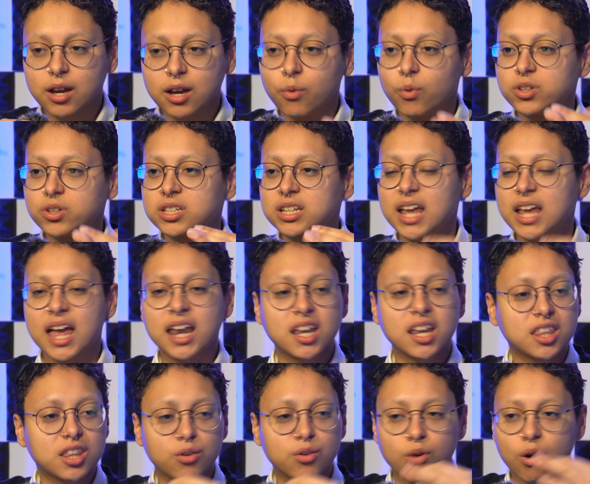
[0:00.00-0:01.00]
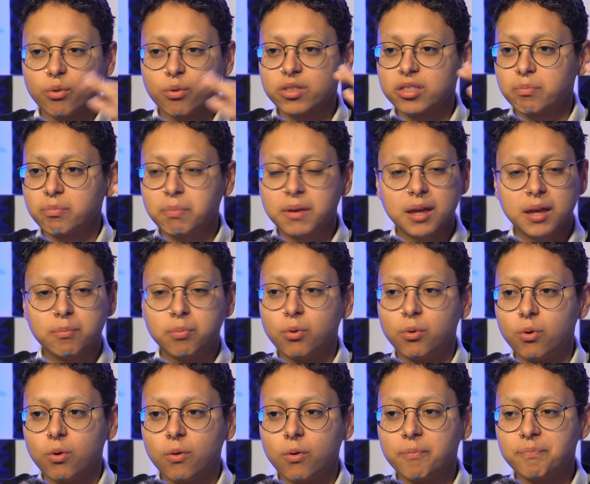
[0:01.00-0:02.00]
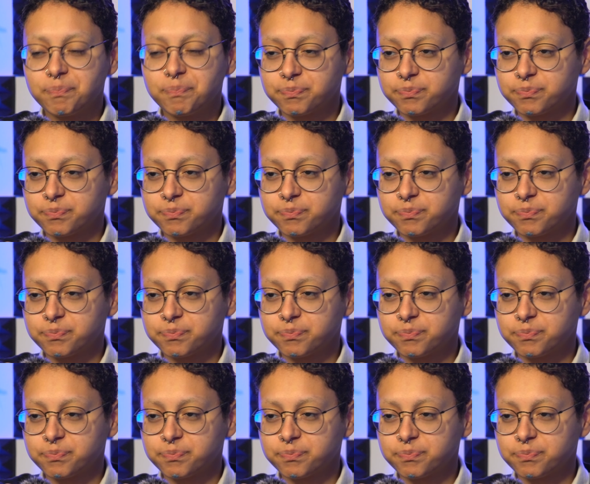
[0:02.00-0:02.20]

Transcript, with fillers: It wasn't anything wrong with the people